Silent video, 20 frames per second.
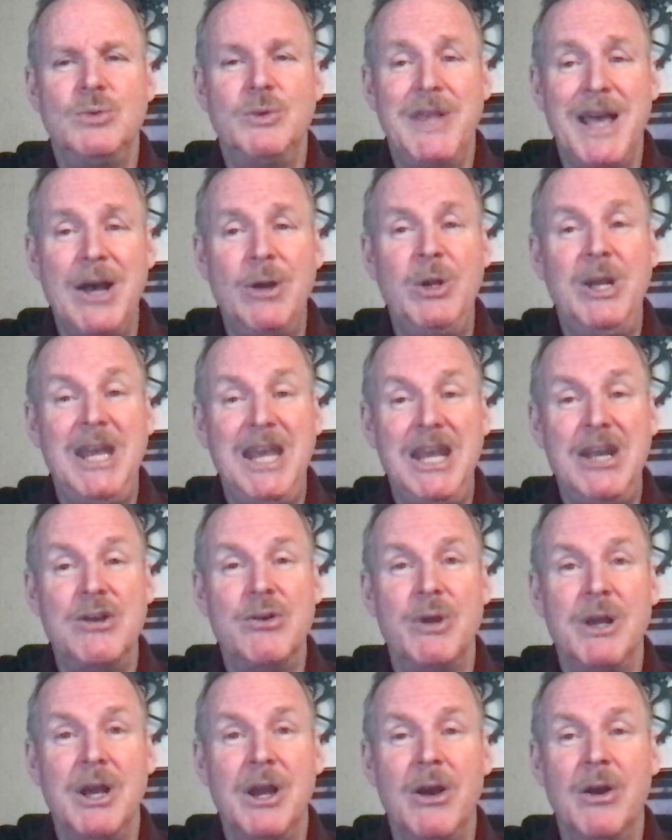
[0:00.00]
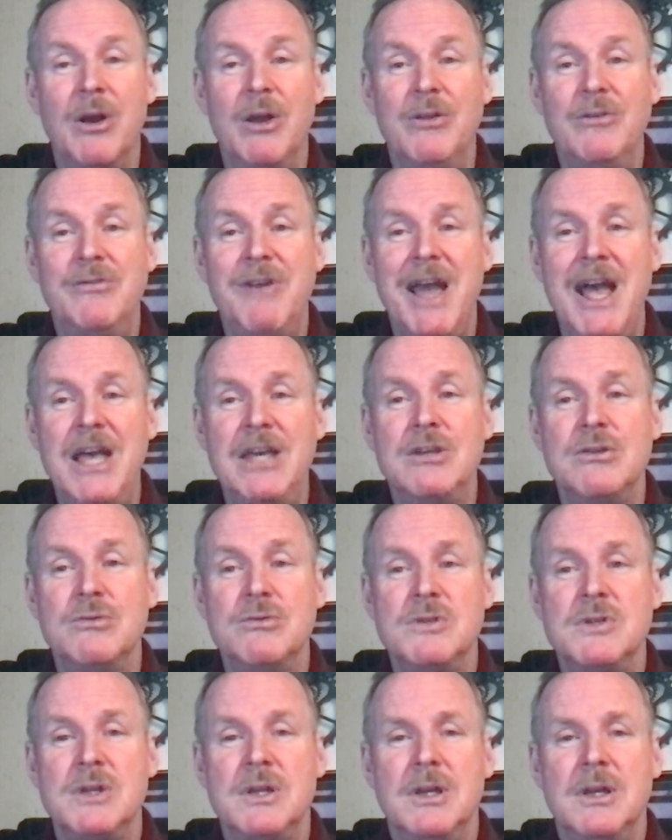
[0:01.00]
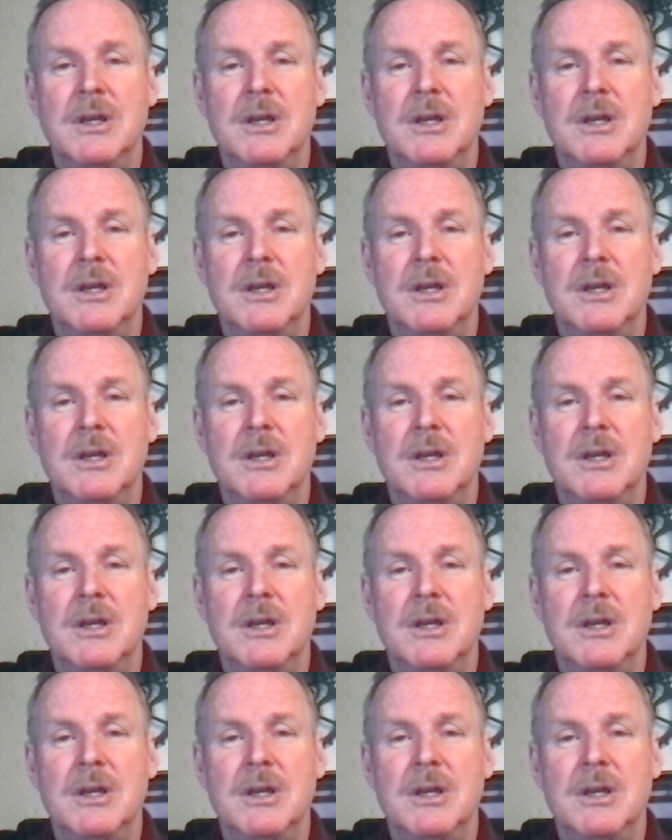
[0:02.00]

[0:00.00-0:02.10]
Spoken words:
without hindering our other values.